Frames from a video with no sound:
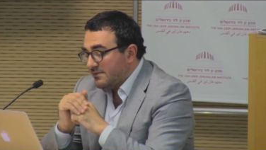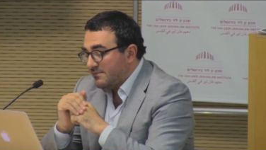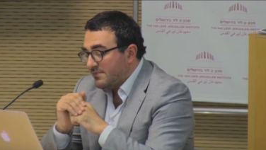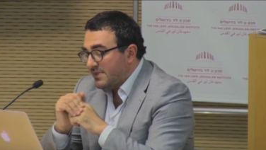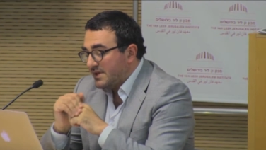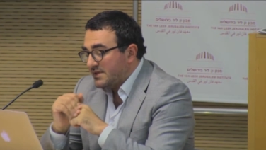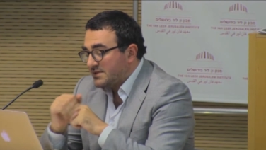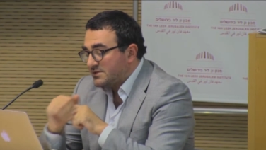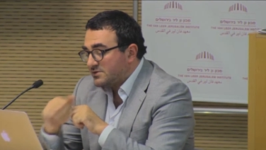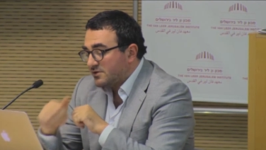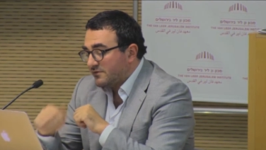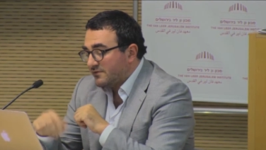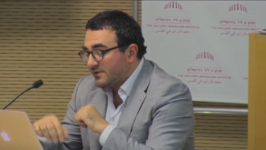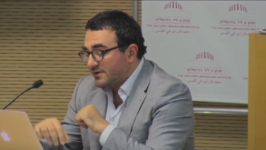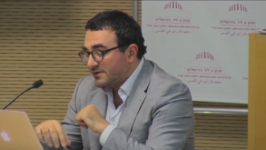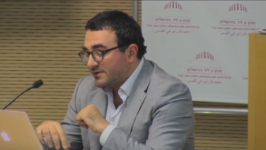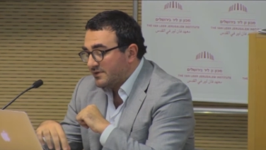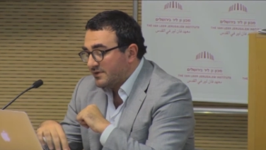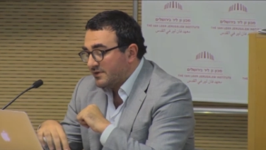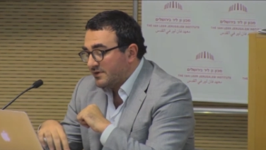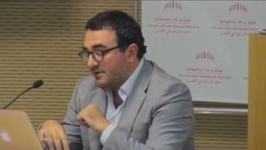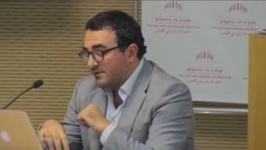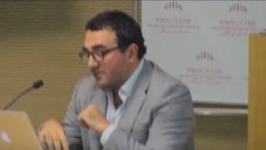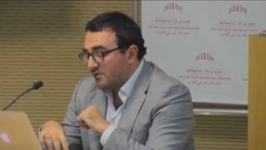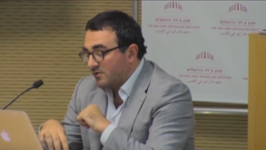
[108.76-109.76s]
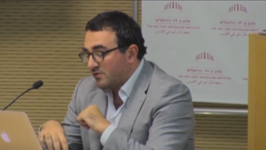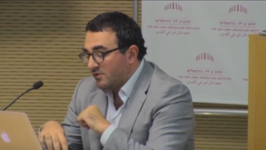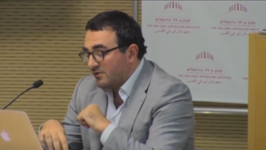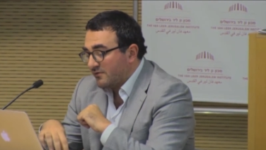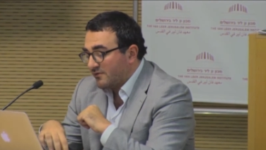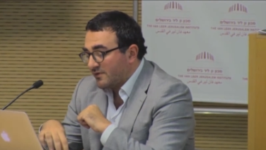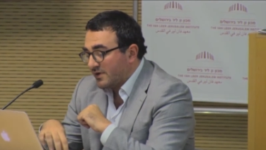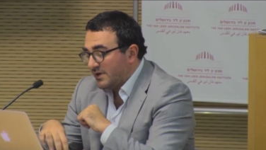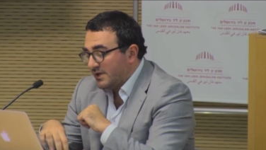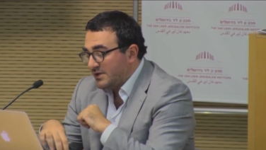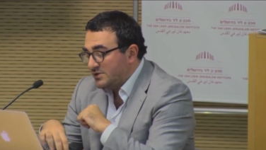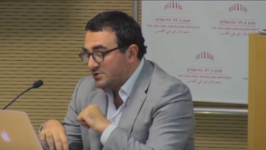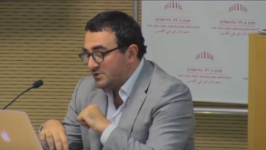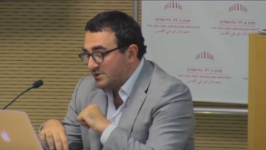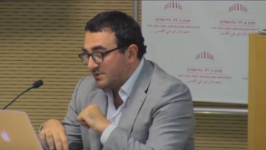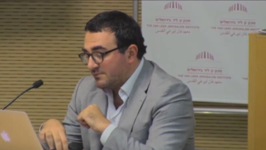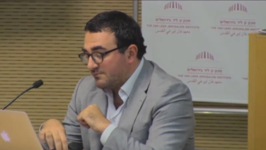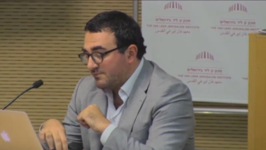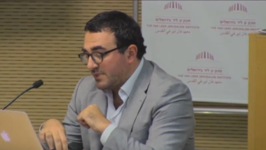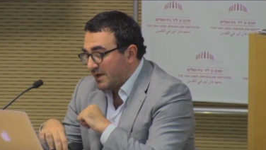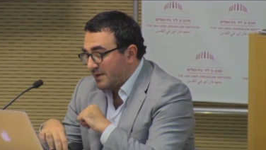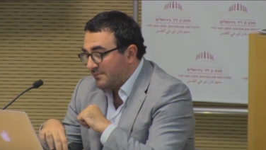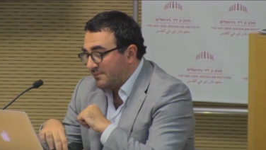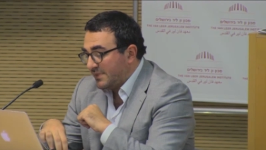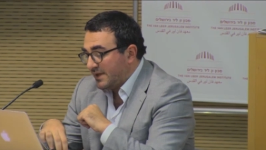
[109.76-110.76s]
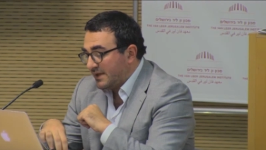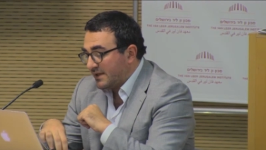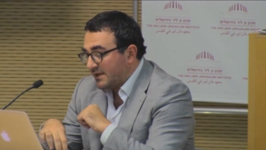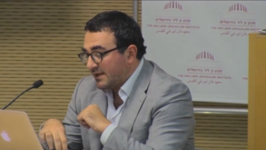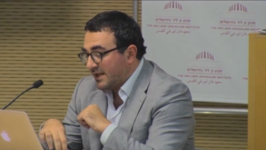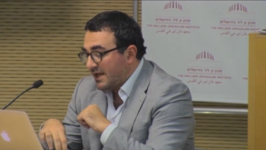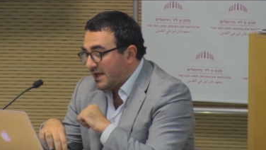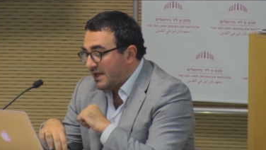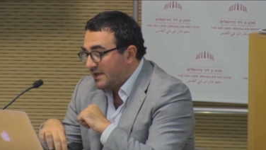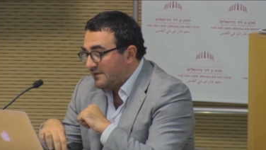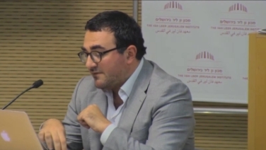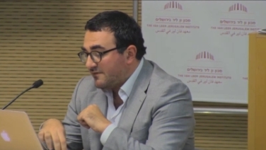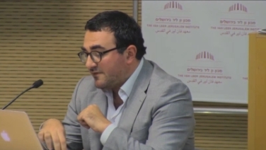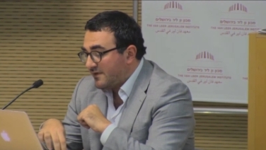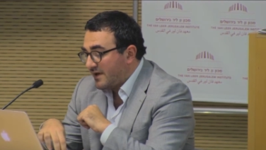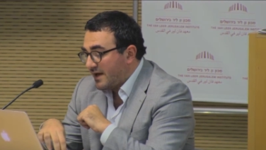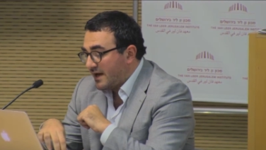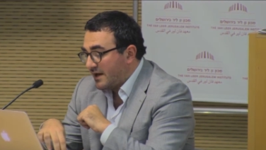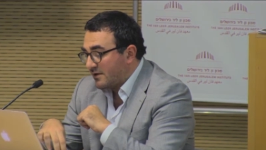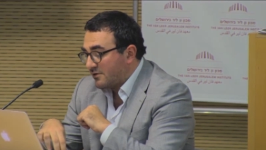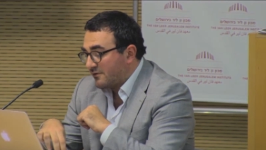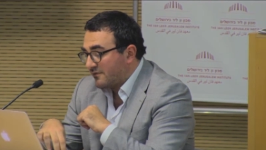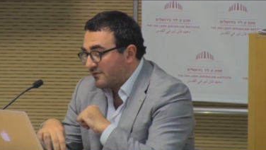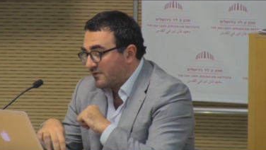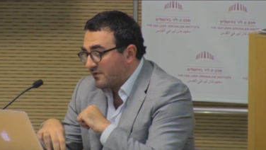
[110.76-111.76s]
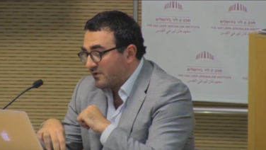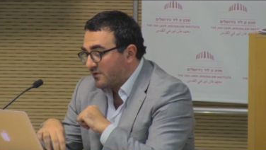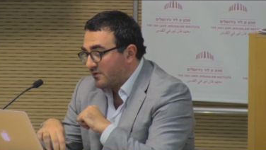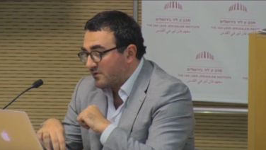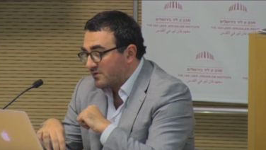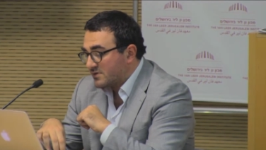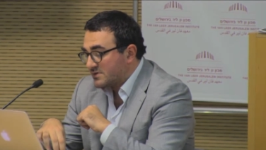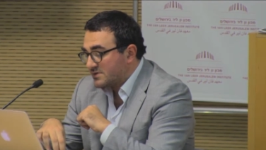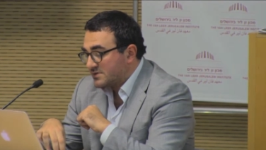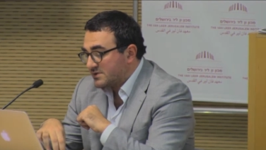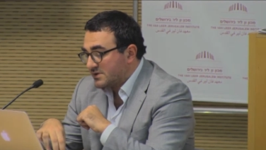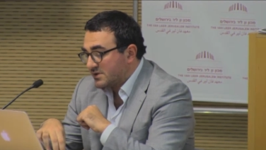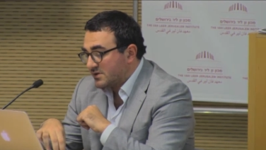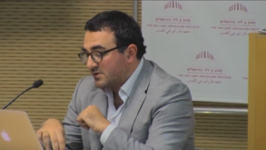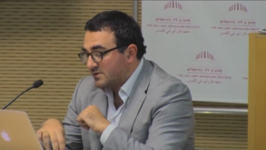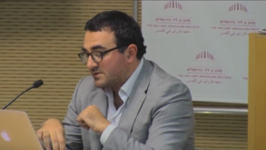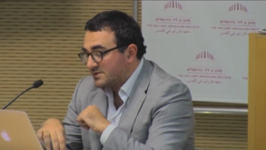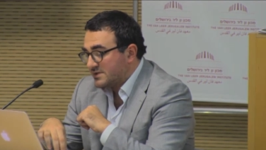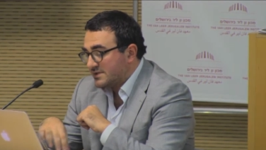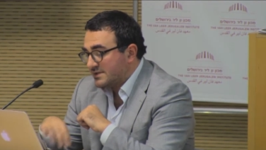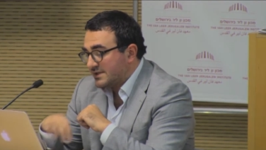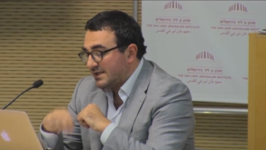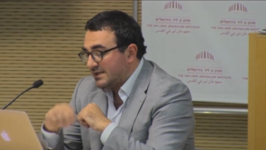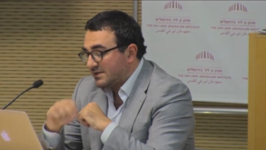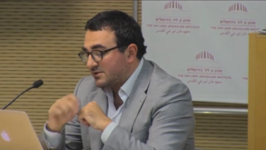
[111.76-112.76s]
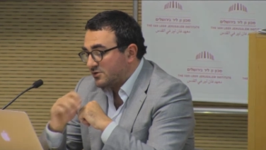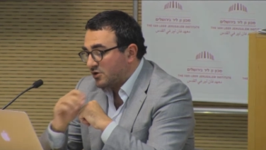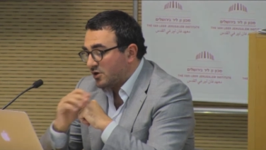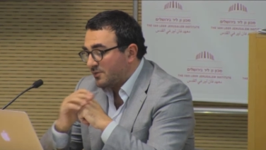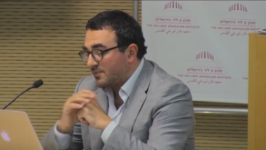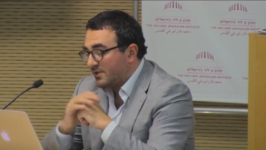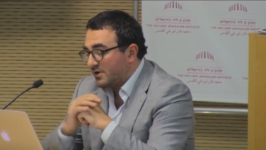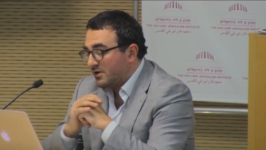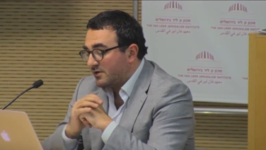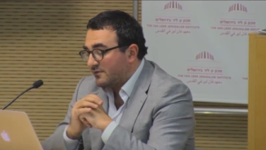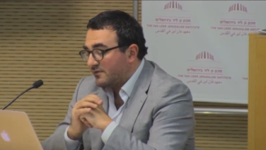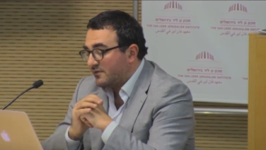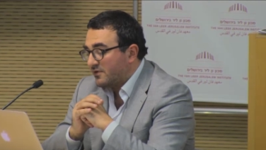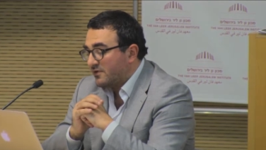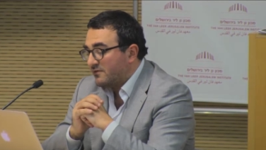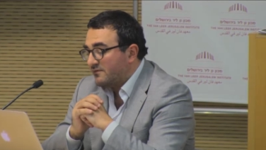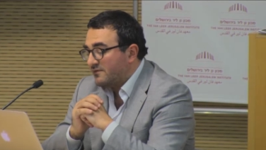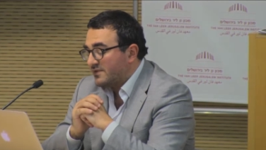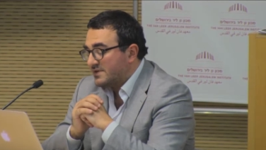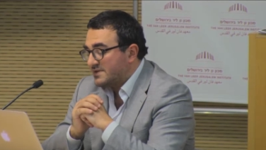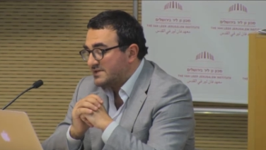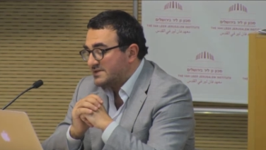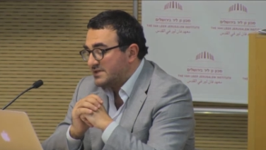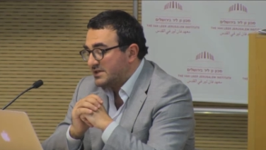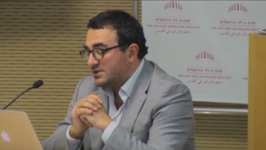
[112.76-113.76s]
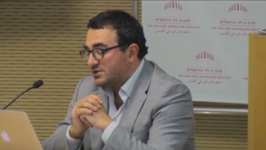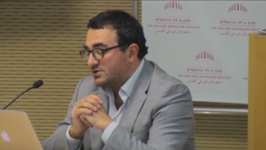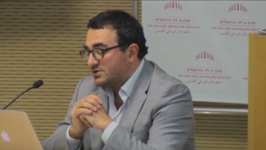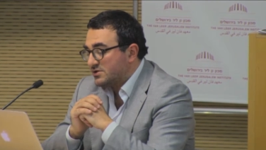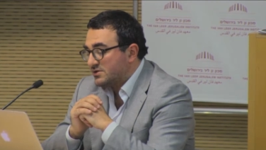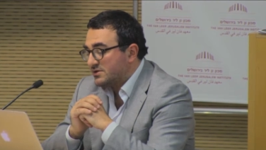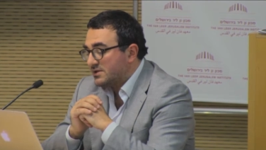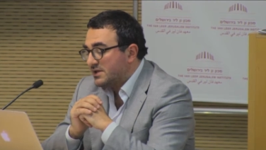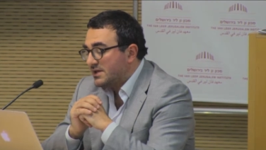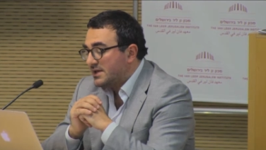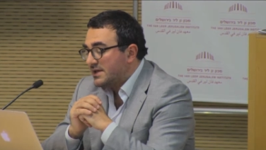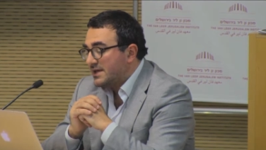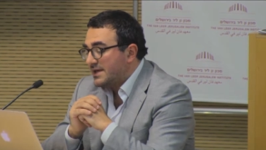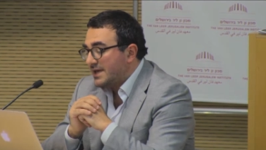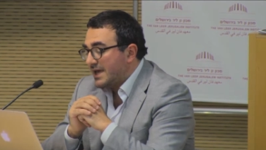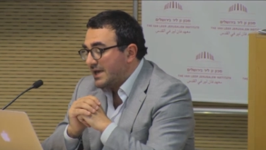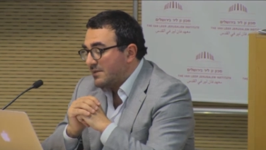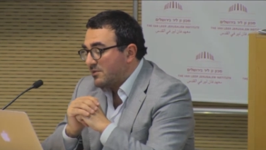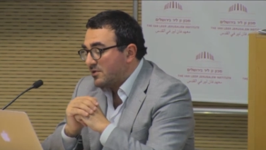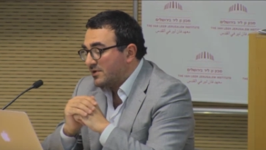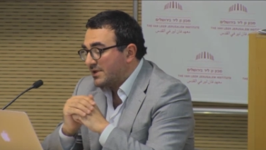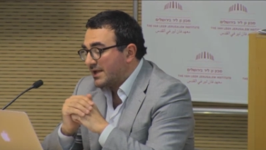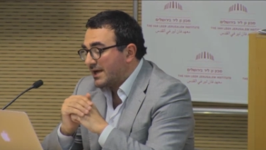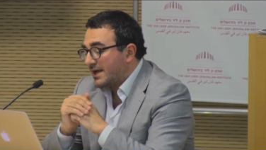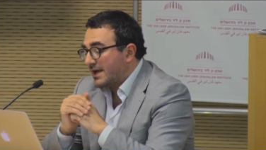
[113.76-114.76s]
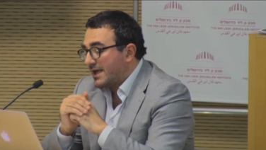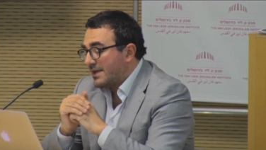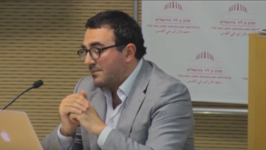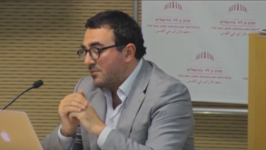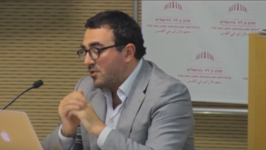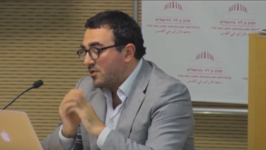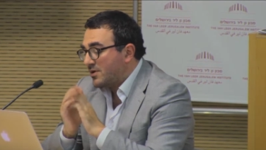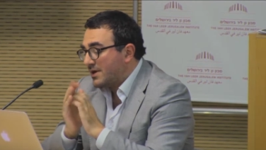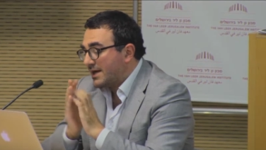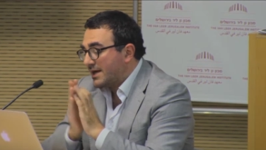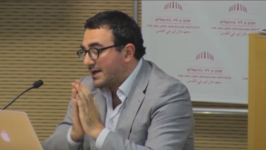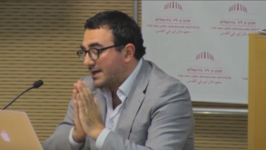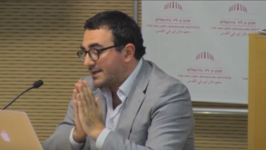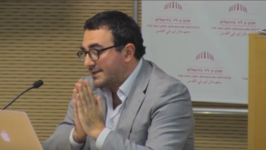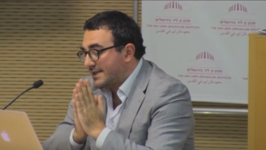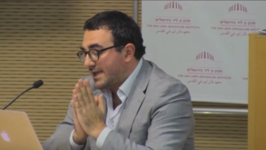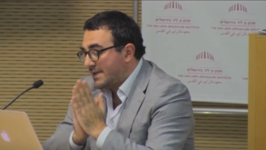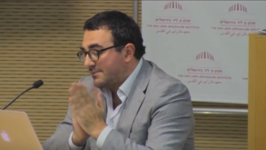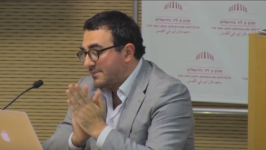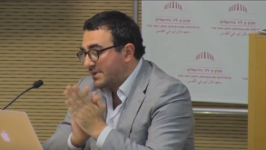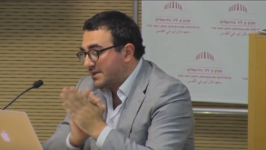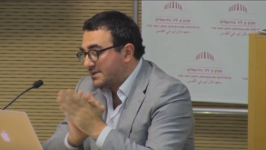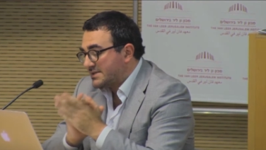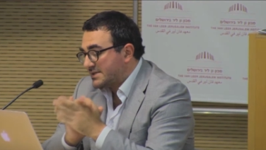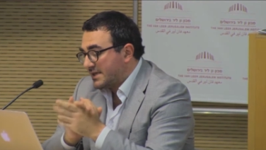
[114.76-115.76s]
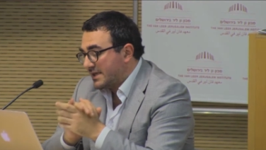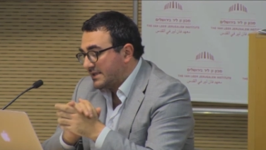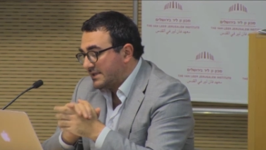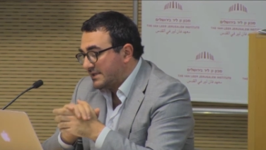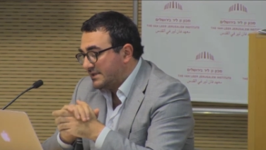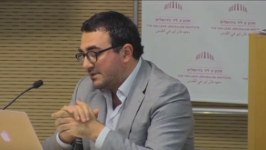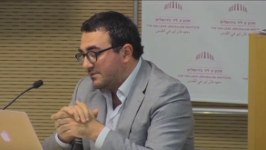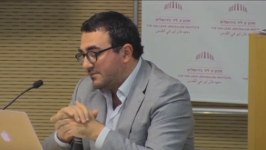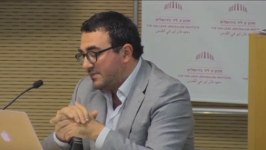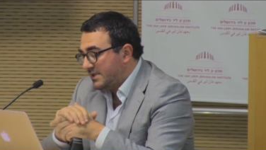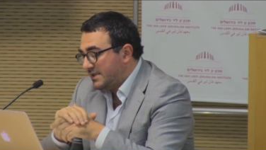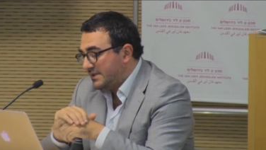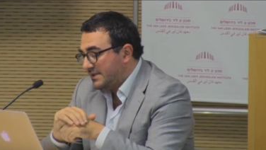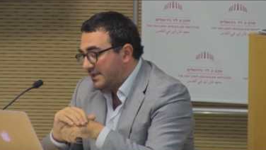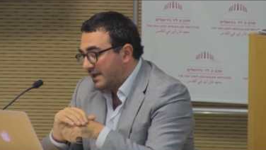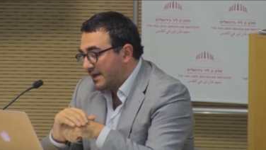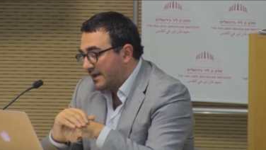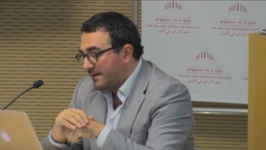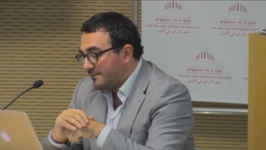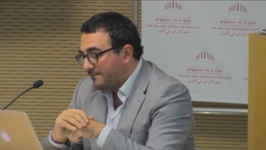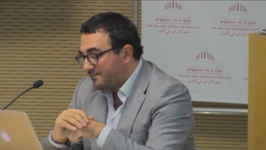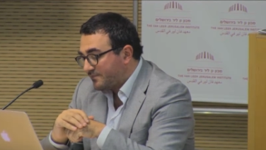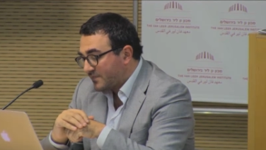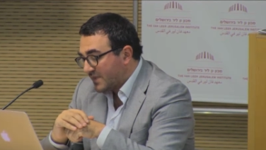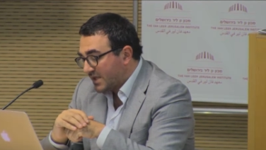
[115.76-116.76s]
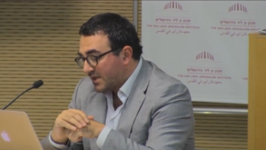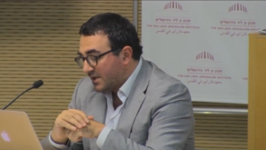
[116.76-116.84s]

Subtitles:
Debates over the role of religion in public life are, of course, constantly a topic of conversation among academics and in the media.